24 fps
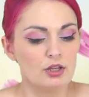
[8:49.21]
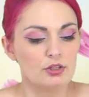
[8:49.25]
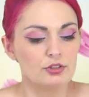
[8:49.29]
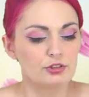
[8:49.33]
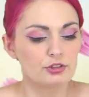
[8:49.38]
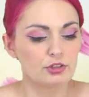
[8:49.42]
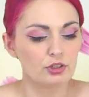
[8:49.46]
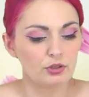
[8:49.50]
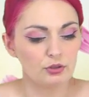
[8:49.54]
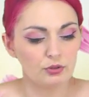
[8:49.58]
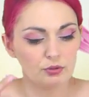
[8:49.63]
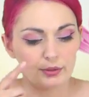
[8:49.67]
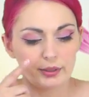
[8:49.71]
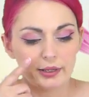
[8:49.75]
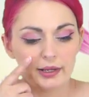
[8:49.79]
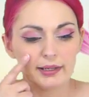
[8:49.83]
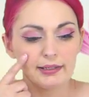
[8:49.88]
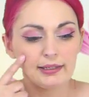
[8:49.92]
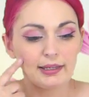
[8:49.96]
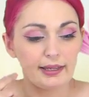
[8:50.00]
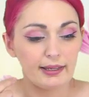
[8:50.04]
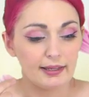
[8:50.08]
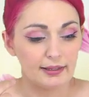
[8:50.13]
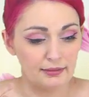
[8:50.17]
So
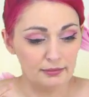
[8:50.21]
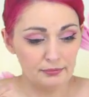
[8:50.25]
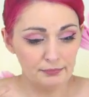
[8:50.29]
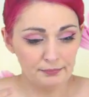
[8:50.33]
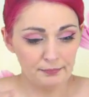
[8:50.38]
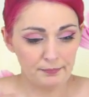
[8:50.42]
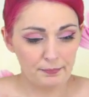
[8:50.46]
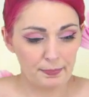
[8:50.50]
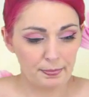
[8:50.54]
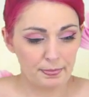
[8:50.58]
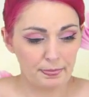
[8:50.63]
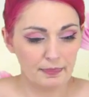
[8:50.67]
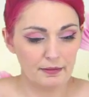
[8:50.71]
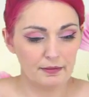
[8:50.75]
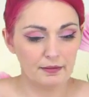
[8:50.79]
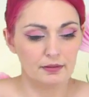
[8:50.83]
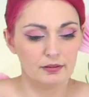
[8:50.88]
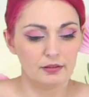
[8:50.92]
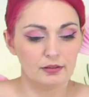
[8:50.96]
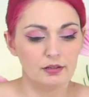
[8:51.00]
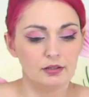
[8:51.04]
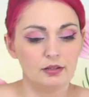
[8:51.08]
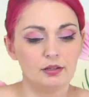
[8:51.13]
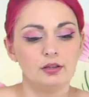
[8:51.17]
again,
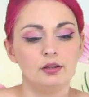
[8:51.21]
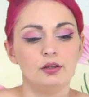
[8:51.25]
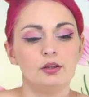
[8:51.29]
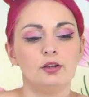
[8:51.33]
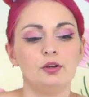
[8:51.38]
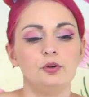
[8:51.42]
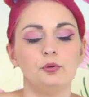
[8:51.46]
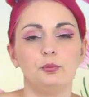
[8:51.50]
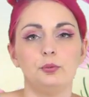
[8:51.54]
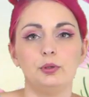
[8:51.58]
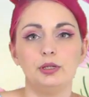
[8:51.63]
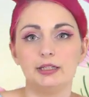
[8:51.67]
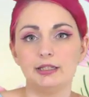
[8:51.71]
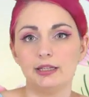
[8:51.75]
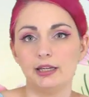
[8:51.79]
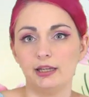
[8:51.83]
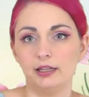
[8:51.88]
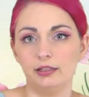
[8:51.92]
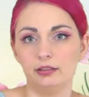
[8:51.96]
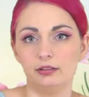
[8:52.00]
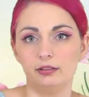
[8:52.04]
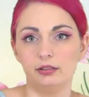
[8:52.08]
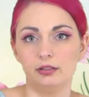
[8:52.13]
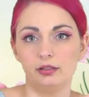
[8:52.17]
we
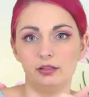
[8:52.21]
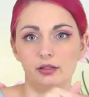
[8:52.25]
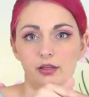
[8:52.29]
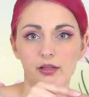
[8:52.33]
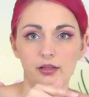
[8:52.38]
did